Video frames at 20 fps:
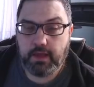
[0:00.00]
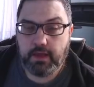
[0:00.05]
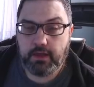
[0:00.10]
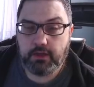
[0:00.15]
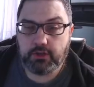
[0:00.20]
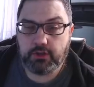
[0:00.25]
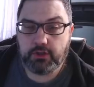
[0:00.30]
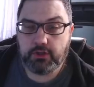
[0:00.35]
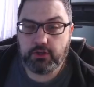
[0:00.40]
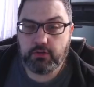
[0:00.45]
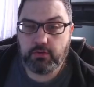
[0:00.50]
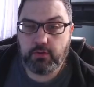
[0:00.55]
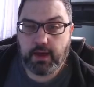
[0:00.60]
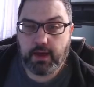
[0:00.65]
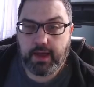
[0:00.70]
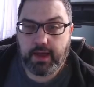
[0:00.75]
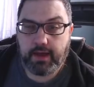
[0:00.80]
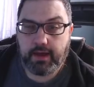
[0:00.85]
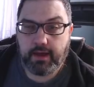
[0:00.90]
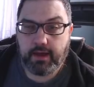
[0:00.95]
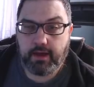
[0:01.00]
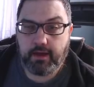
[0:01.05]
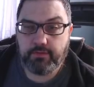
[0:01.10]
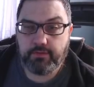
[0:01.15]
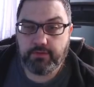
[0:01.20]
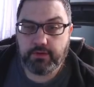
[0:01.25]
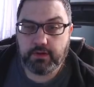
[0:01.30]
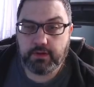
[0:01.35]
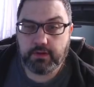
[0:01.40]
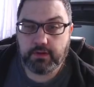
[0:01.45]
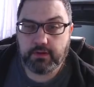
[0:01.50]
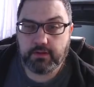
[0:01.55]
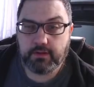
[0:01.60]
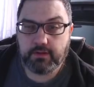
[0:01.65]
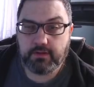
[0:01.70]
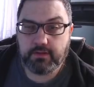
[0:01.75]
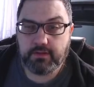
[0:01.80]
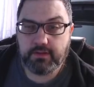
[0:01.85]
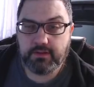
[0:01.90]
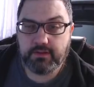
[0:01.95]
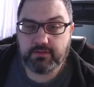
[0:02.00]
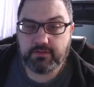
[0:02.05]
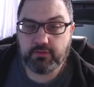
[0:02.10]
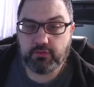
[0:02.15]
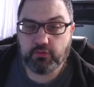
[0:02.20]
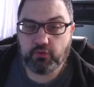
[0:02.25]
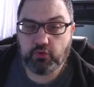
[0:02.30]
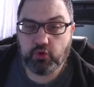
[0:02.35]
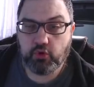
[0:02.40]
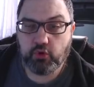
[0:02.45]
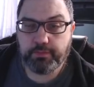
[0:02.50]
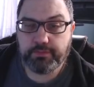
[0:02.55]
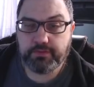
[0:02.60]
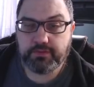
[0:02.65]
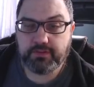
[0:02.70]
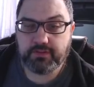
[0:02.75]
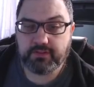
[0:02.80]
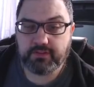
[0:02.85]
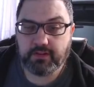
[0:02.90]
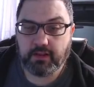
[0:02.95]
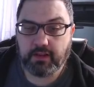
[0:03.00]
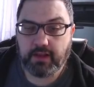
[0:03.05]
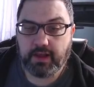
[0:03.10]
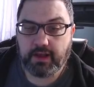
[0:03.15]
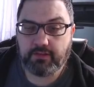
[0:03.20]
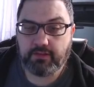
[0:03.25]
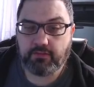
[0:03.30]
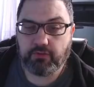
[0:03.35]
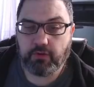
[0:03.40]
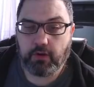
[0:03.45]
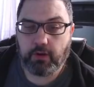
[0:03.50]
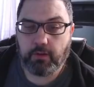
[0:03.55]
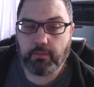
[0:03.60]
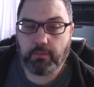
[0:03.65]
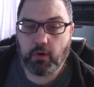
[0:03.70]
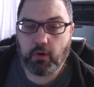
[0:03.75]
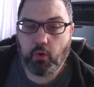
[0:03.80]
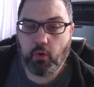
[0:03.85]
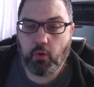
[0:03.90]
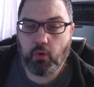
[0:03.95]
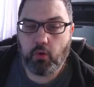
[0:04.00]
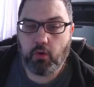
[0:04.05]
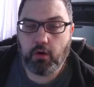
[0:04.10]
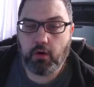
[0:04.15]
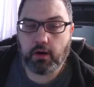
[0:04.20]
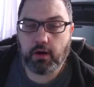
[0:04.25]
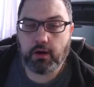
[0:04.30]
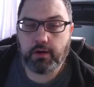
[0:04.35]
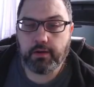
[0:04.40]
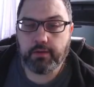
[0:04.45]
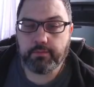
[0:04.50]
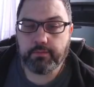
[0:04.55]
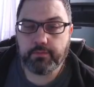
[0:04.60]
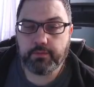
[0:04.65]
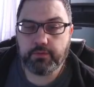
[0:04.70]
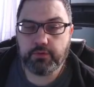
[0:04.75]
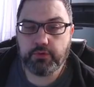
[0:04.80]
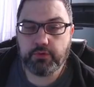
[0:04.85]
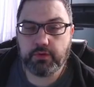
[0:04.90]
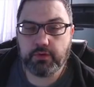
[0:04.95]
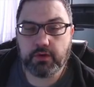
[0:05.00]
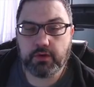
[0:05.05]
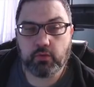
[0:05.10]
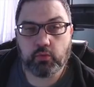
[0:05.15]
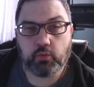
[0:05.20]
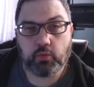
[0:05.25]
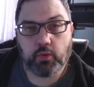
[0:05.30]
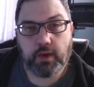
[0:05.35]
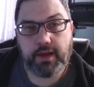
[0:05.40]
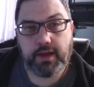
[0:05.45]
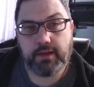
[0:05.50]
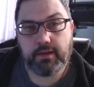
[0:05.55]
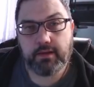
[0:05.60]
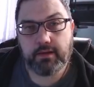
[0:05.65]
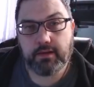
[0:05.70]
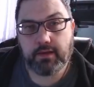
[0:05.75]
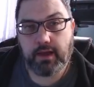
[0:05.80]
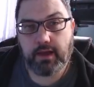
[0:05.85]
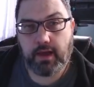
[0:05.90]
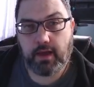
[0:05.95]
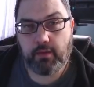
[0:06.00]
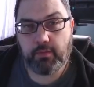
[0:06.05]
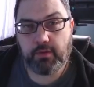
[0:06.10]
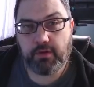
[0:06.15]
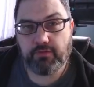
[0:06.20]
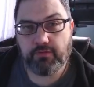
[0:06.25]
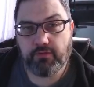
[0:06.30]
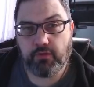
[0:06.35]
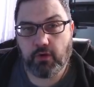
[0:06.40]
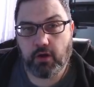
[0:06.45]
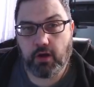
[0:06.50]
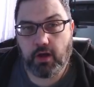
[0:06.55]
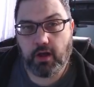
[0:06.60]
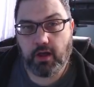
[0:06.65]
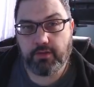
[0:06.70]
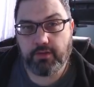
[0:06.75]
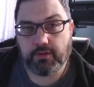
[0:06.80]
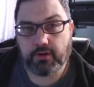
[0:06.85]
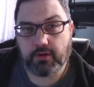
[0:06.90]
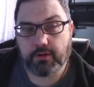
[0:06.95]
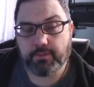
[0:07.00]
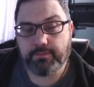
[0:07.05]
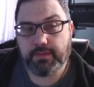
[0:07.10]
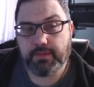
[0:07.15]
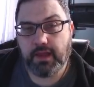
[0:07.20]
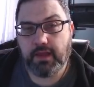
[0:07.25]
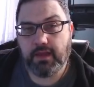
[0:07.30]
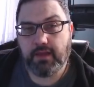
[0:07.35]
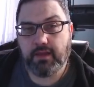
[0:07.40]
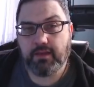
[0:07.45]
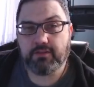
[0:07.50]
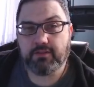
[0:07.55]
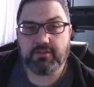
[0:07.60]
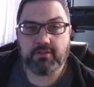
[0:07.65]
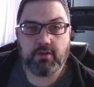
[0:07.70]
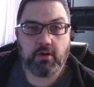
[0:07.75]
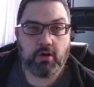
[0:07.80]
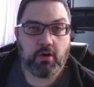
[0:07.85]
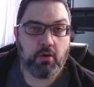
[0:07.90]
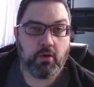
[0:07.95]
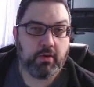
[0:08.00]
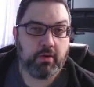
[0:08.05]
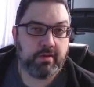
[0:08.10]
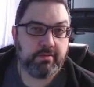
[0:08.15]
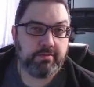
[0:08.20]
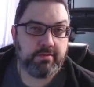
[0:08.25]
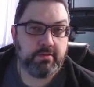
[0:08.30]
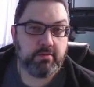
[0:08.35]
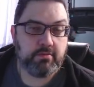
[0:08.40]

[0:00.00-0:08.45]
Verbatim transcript: you have this group to select from, or you can write in a comment for other. So if you